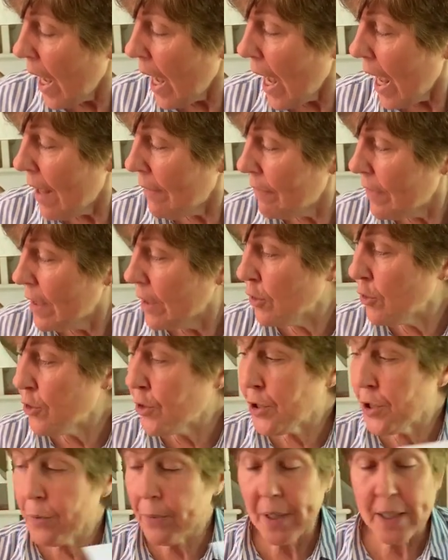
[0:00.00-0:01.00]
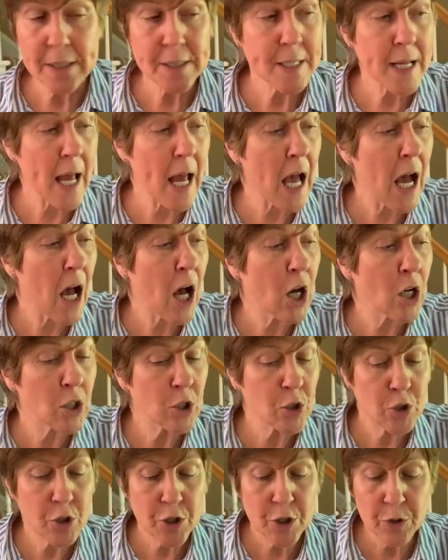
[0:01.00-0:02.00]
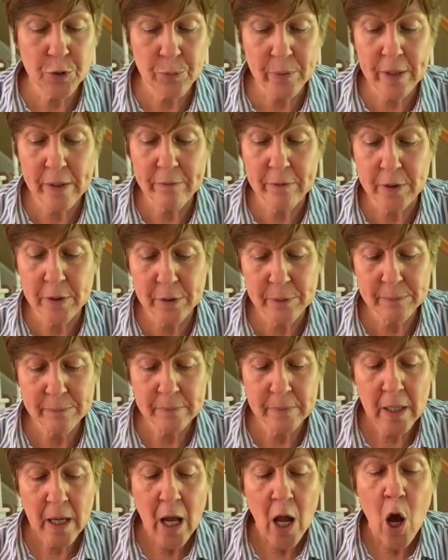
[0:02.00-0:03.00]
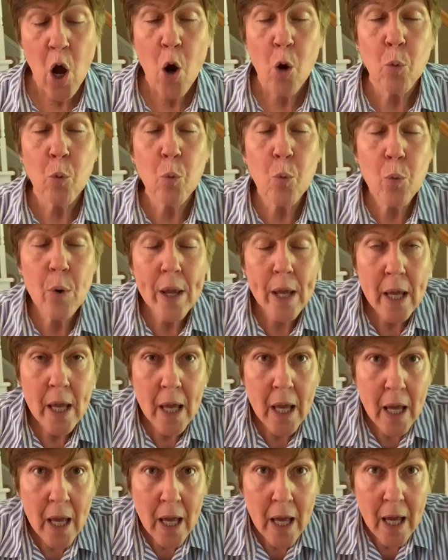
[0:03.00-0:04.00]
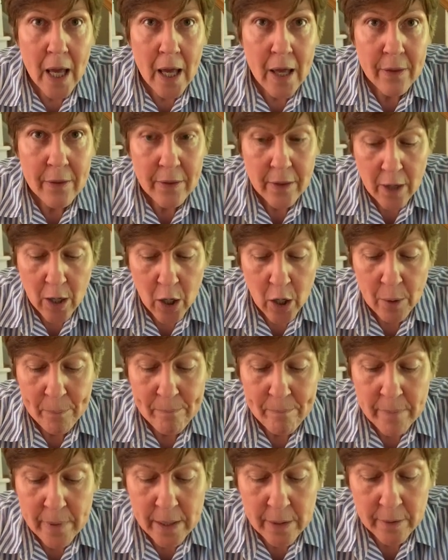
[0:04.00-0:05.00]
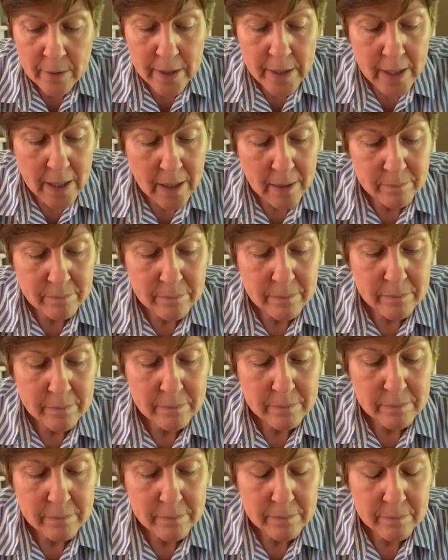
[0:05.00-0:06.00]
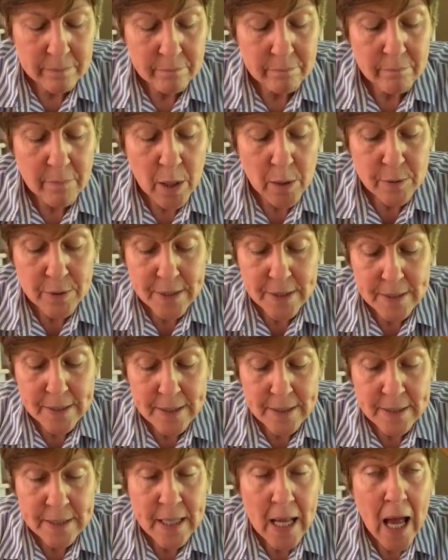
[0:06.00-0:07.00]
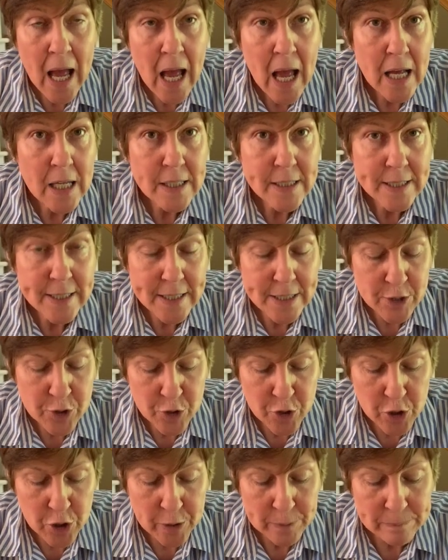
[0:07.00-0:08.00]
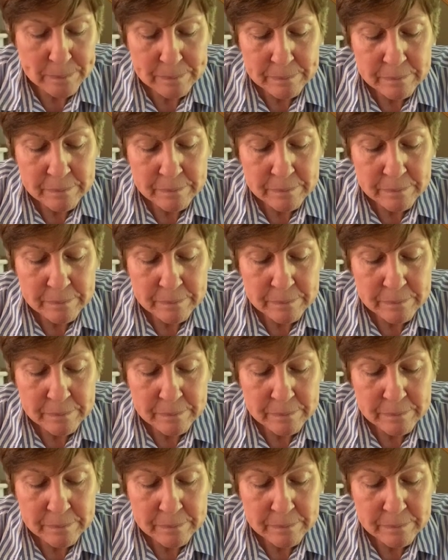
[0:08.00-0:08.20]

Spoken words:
and then she went down to the river with Miriam, Moses' sister.